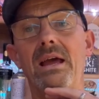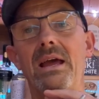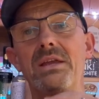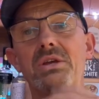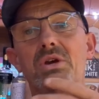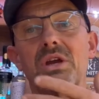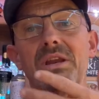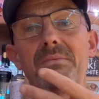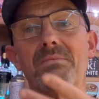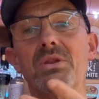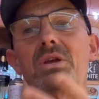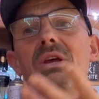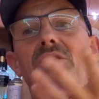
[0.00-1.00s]
you can,
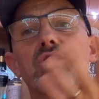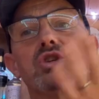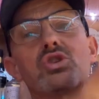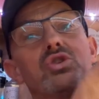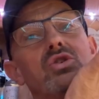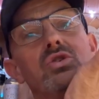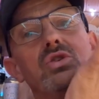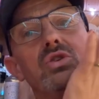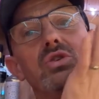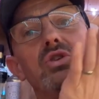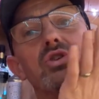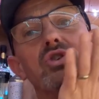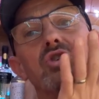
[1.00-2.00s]

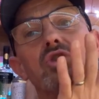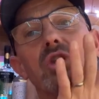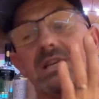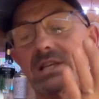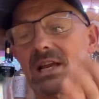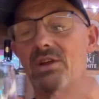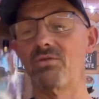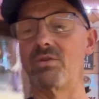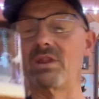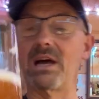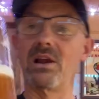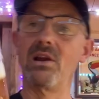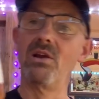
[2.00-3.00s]
it's lingering,
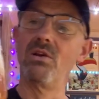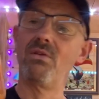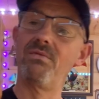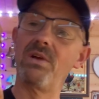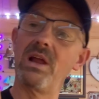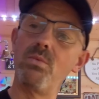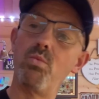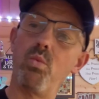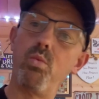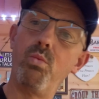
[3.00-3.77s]
that lovely,